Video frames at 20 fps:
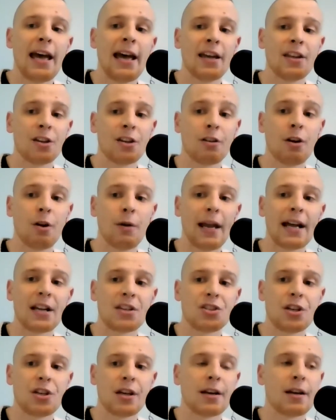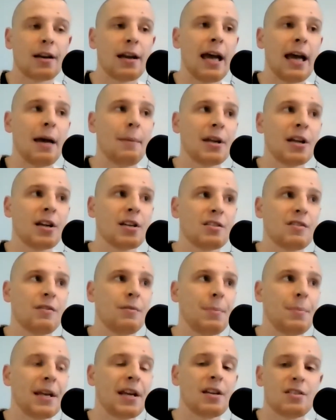euro last year because
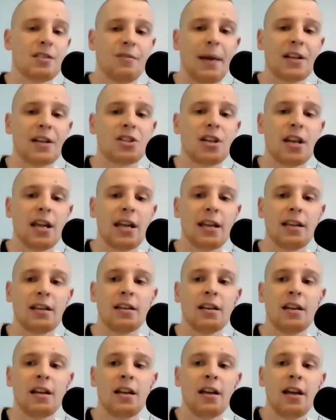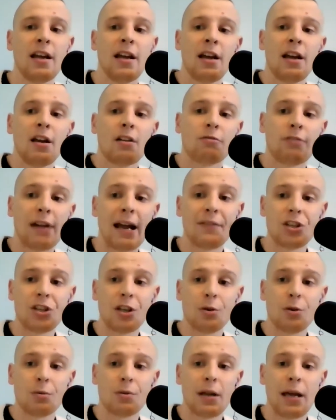of match day
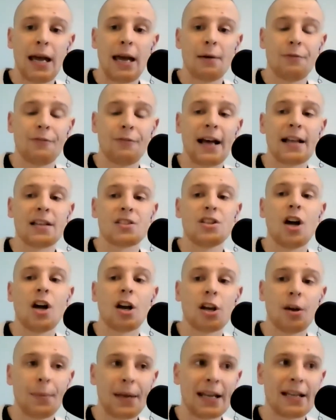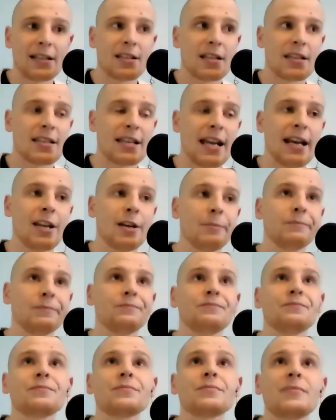revenue, fans not coming into the
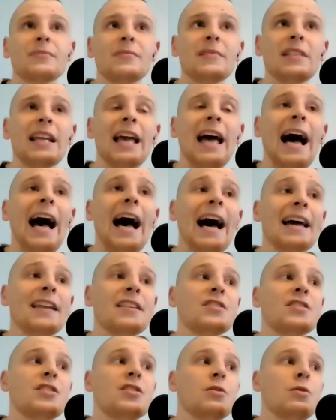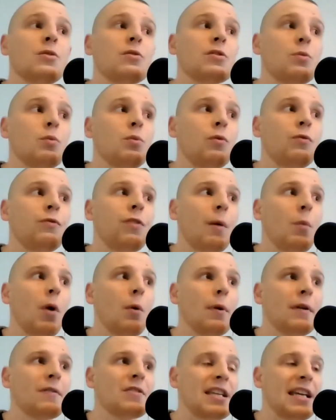stadium. And from what
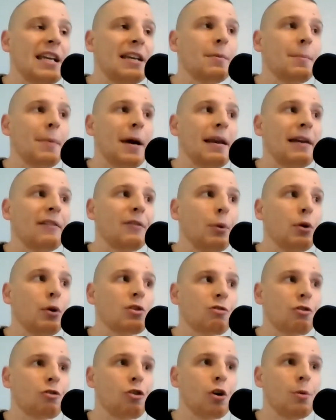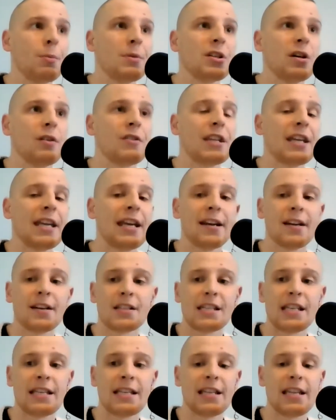we've seen about Liverpool's recruitment over the
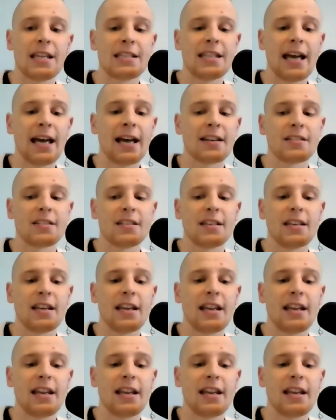years is that